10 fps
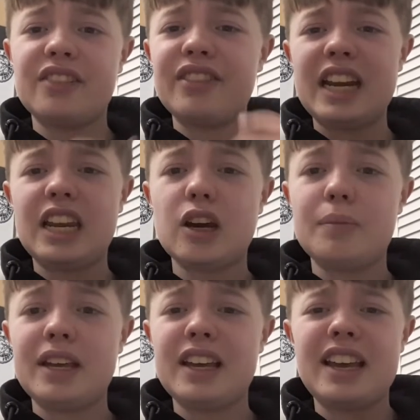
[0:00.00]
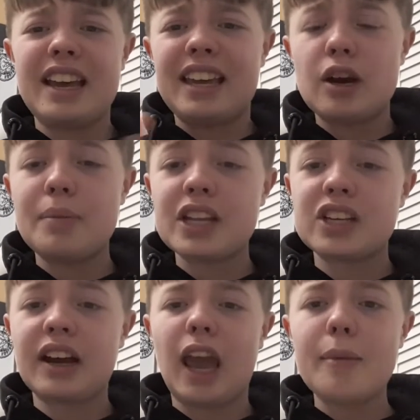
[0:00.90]
It really could be. It could be a
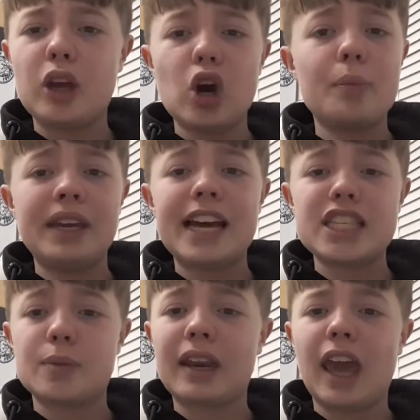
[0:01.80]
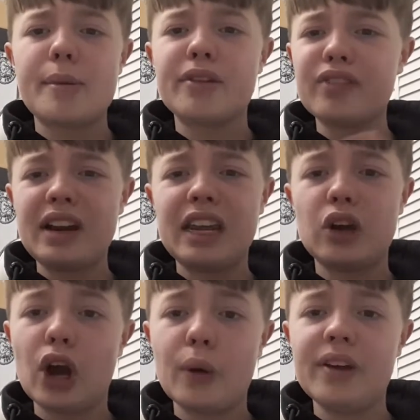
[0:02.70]
tight game. It could be an end-to-end game. It really
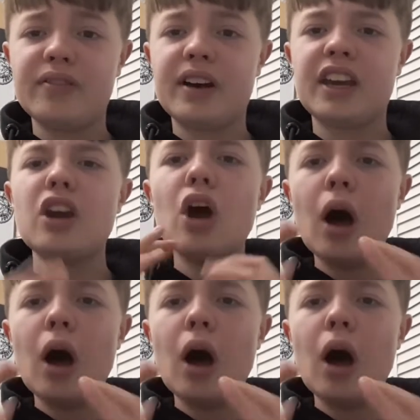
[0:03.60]
could go either way.